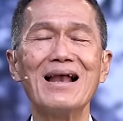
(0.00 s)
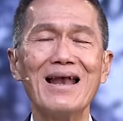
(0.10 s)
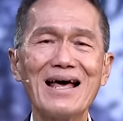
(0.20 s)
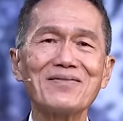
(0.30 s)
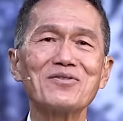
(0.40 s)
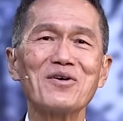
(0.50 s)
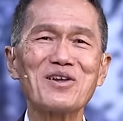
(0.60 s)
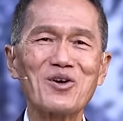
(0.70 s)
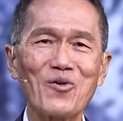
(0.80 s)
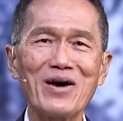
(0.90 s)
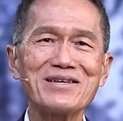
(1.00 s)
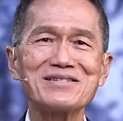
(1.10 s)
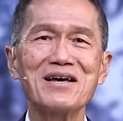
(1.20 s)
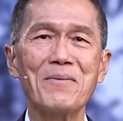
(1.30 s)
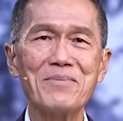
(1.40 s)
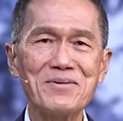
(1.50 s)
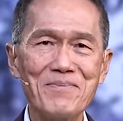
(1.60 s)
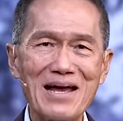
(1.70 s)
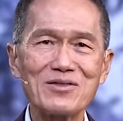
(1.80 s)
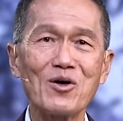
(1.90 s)
let your requests be
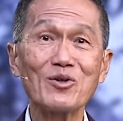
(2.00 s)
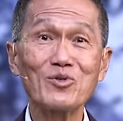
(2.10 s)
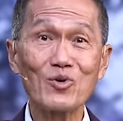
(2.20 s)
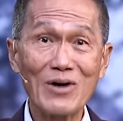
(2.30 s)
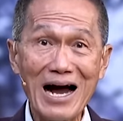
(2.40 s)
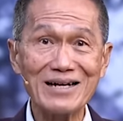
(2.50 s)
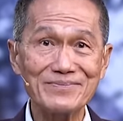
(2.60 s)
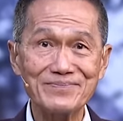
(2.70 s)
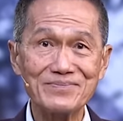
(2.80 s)
made known to God.